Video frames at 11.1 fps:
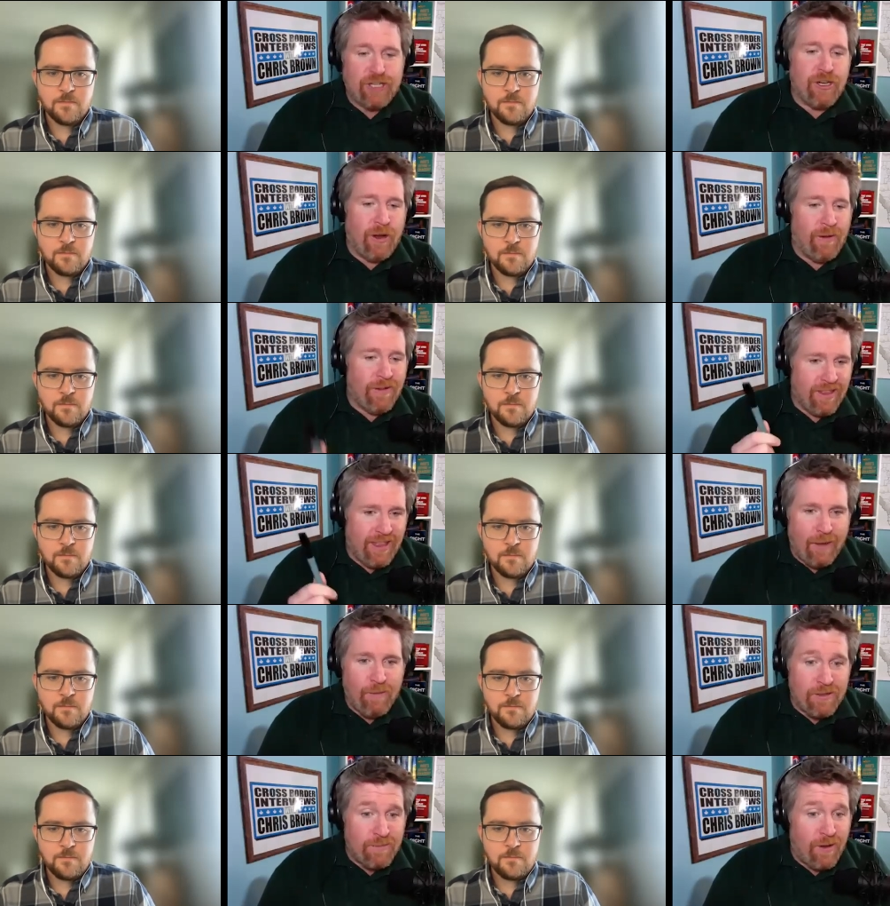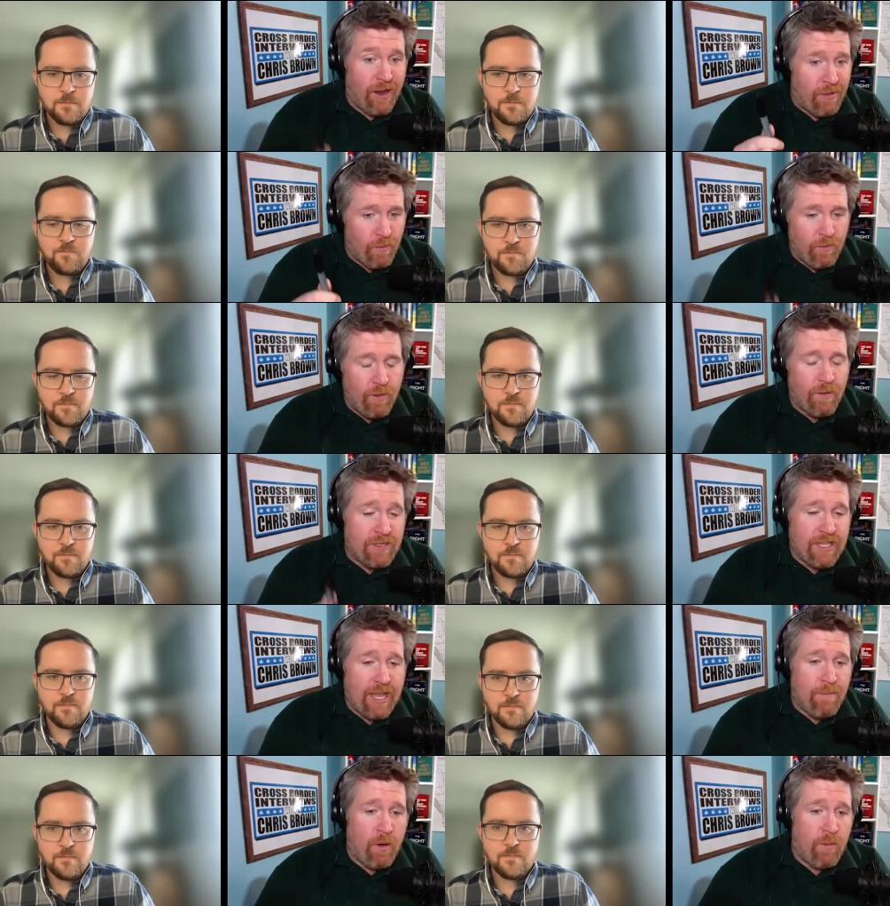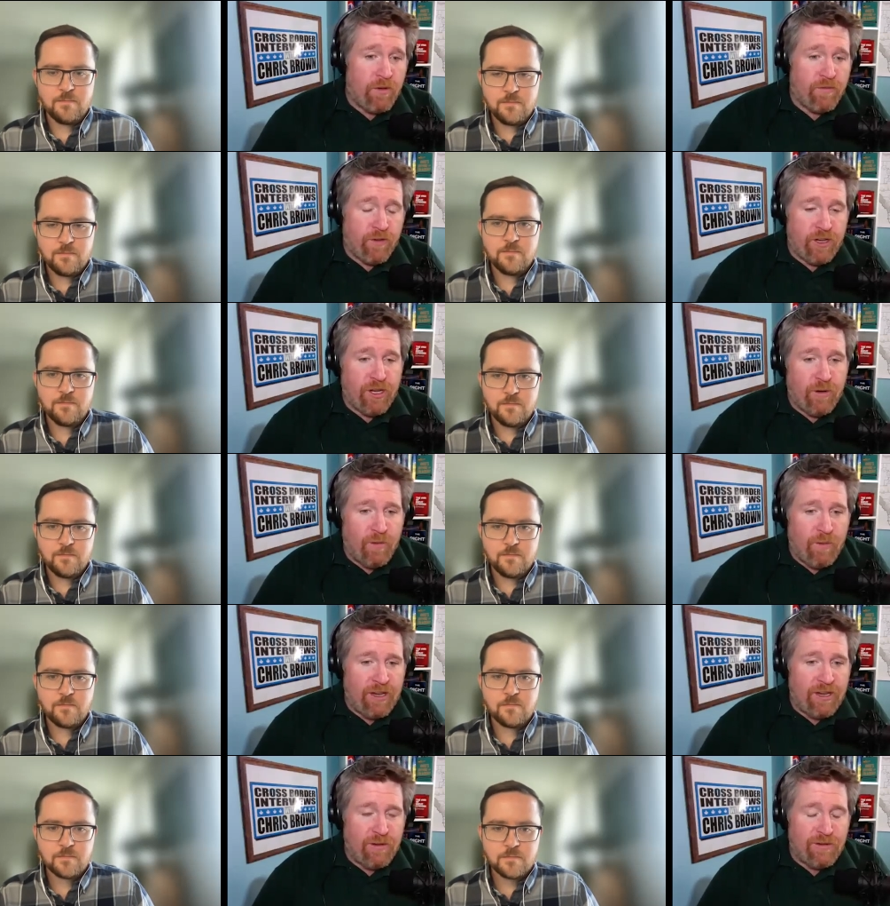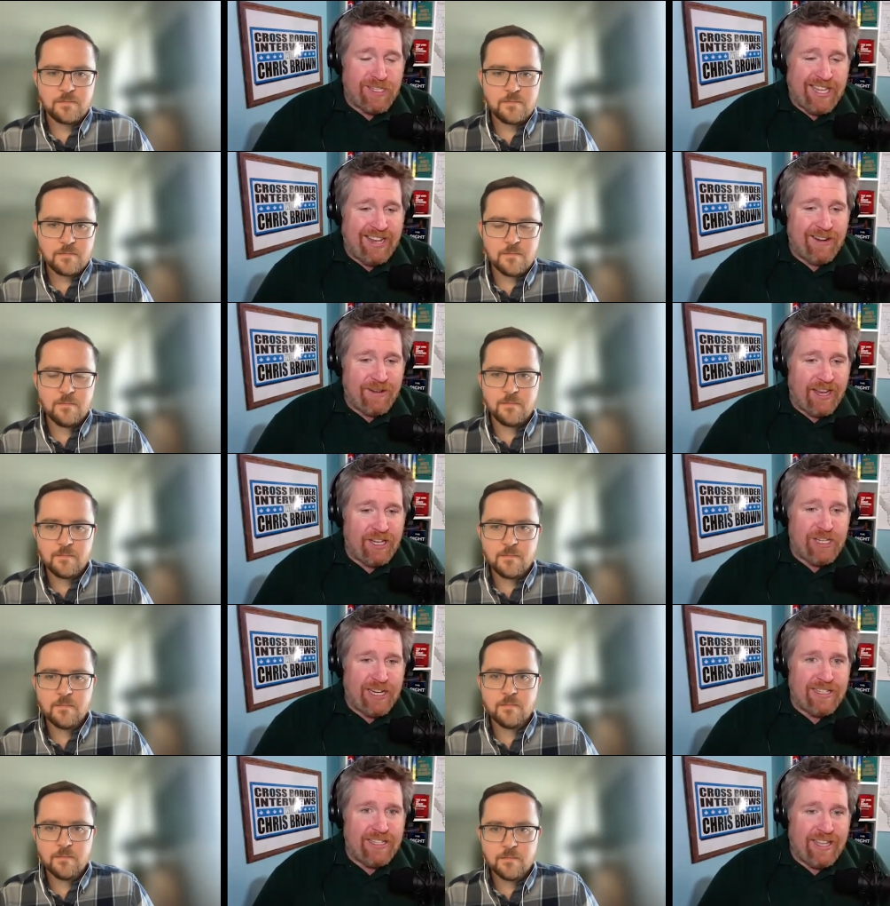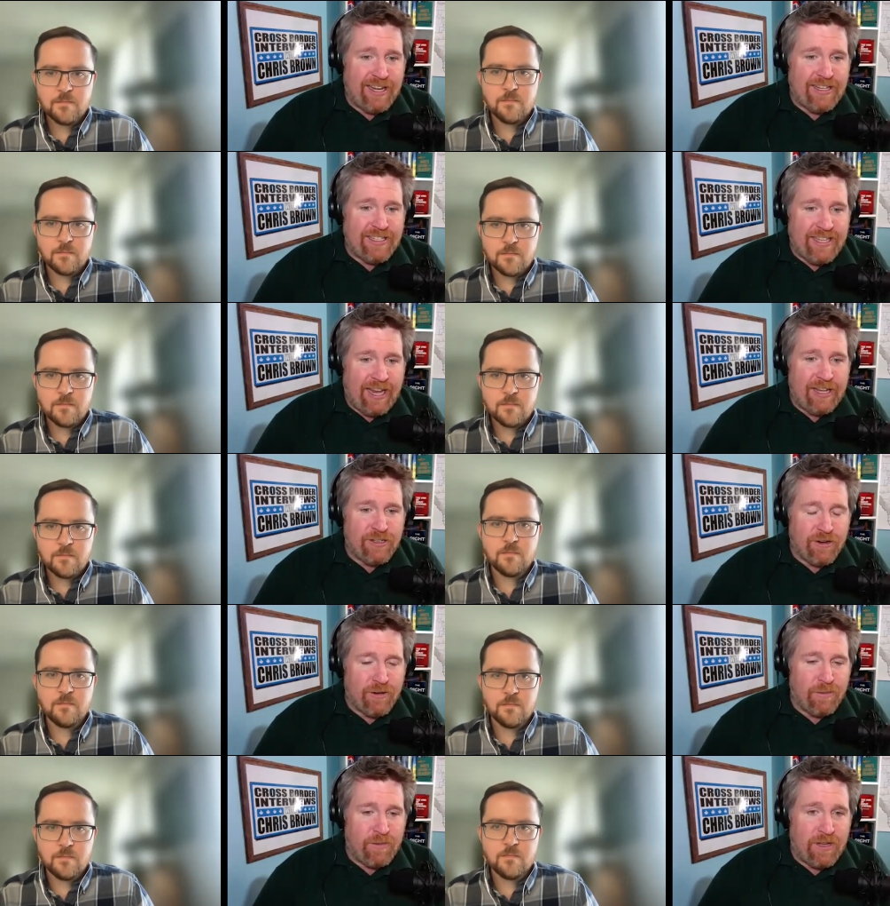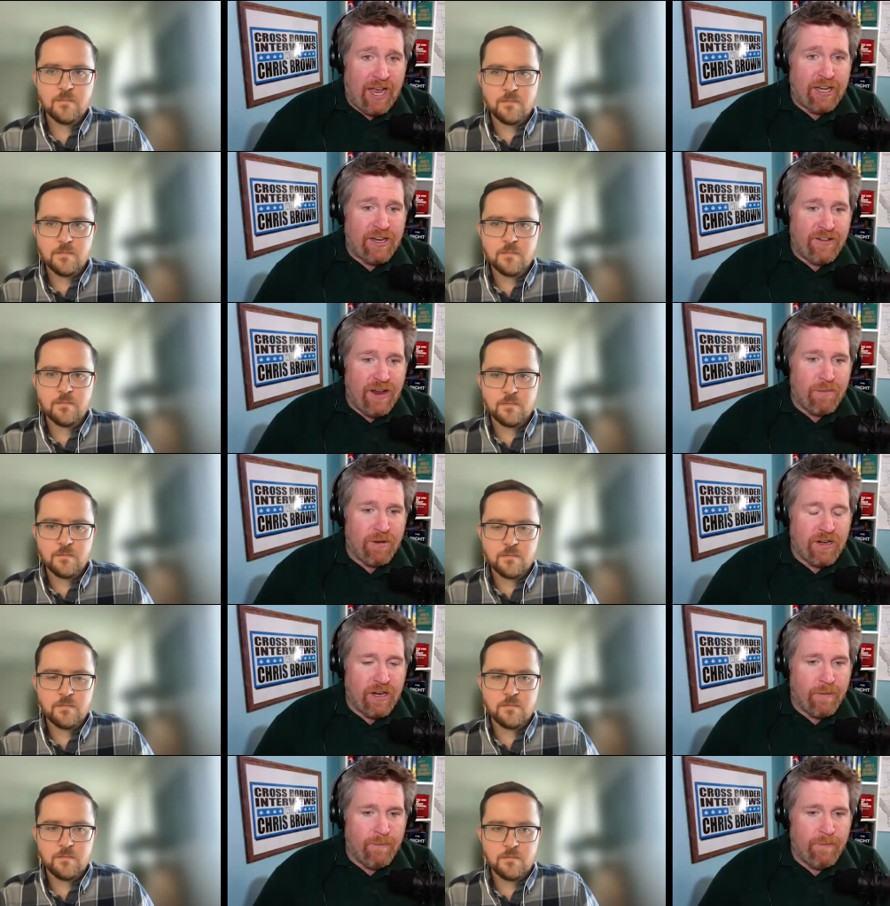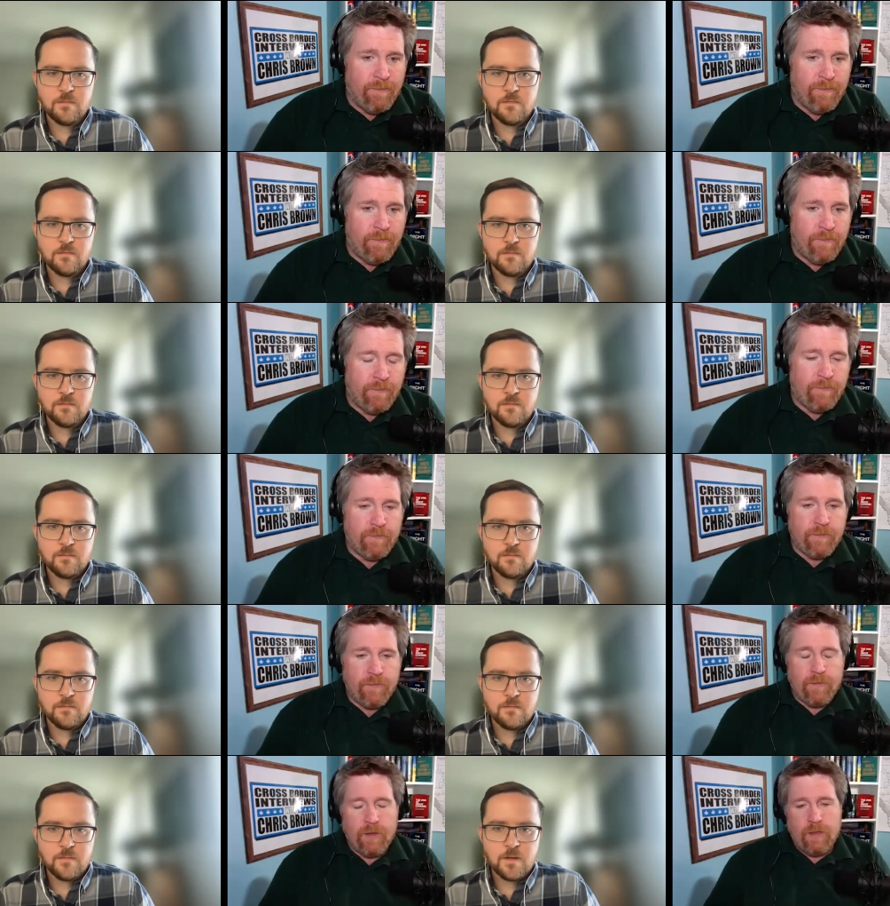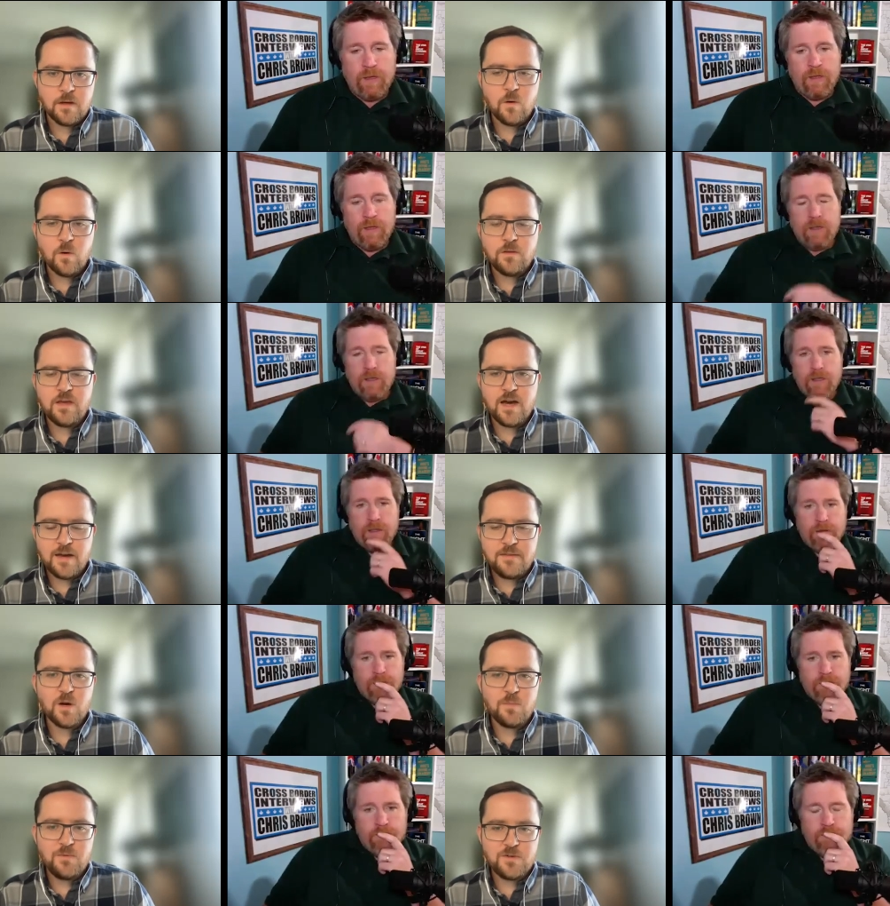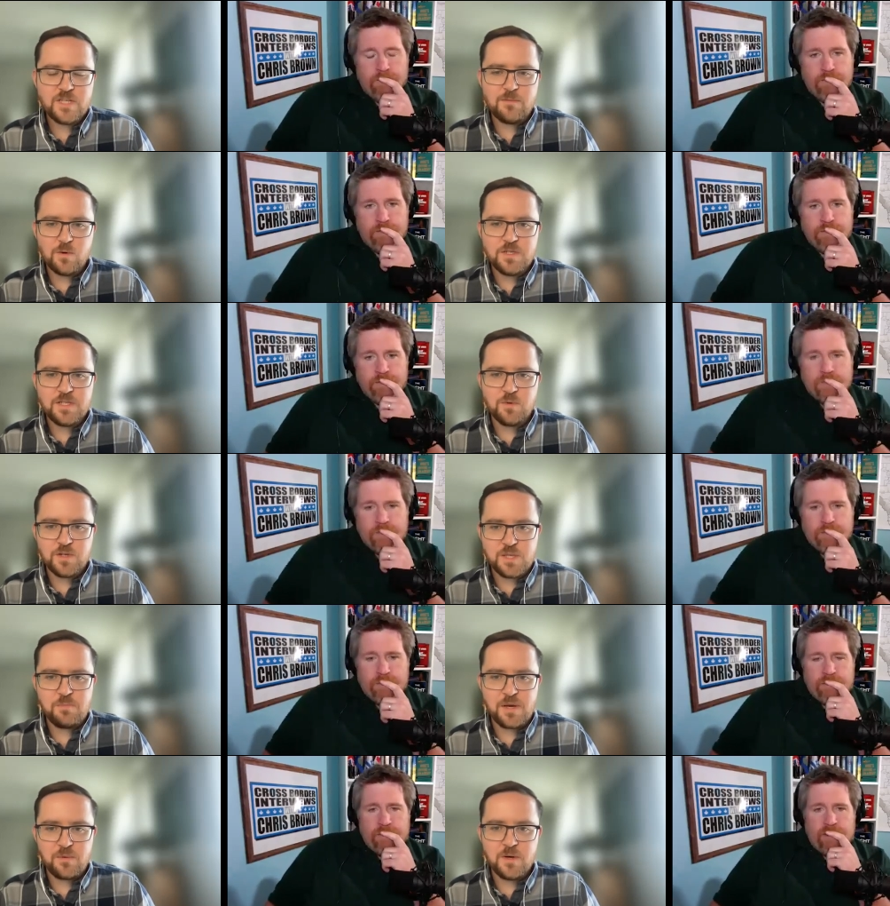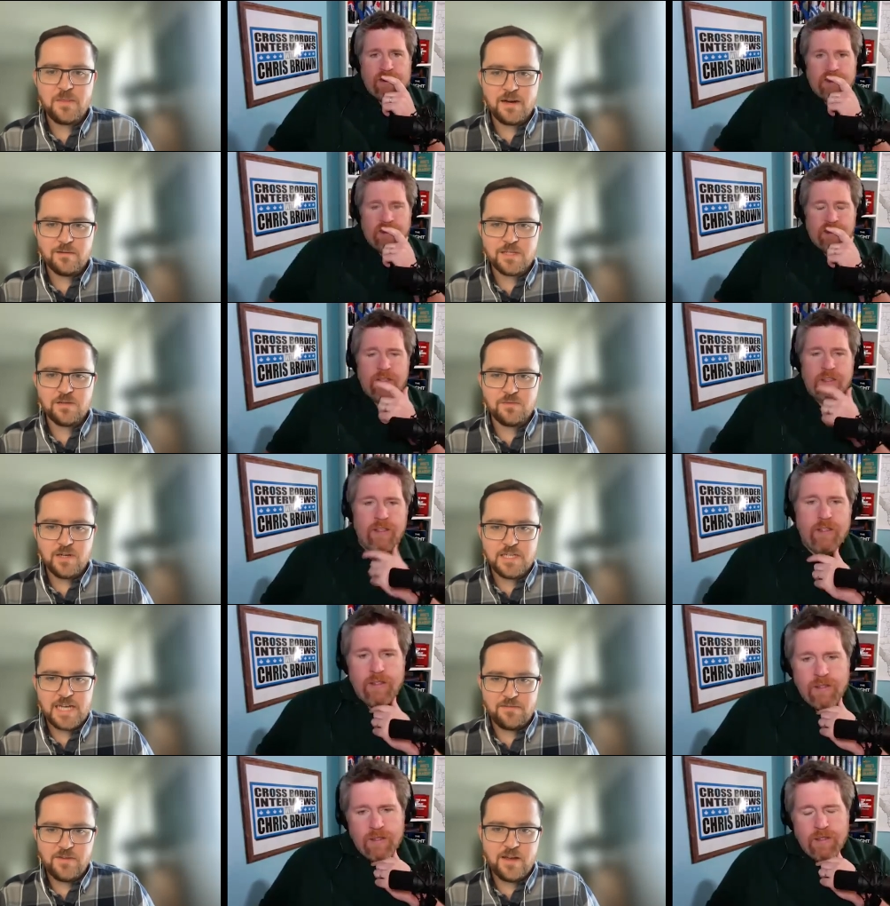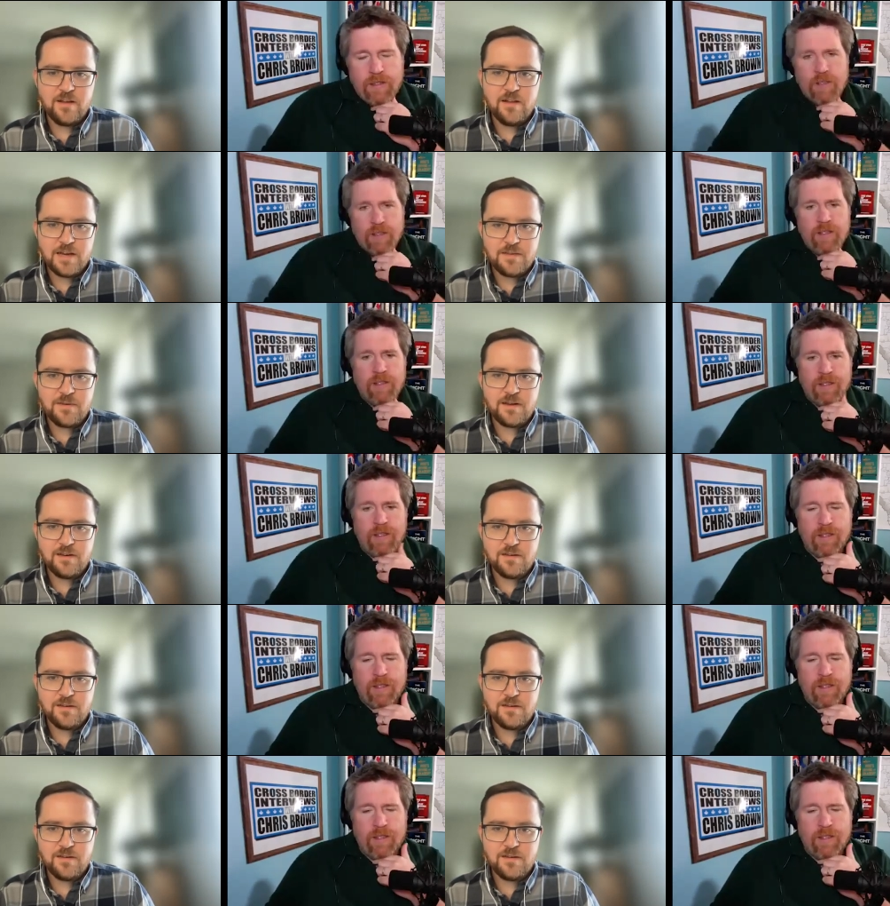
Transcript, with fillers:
Speaker 1: show. That was mine. What was that mm-hmm. moment for you when you said, okay, Jason Kenney's days are kind of
Speaker 2: numbered
Speaker 1: here?
Speaker 2: Oh, yeah. I think Open for Summer was was the big one. That was the real death knell, I think,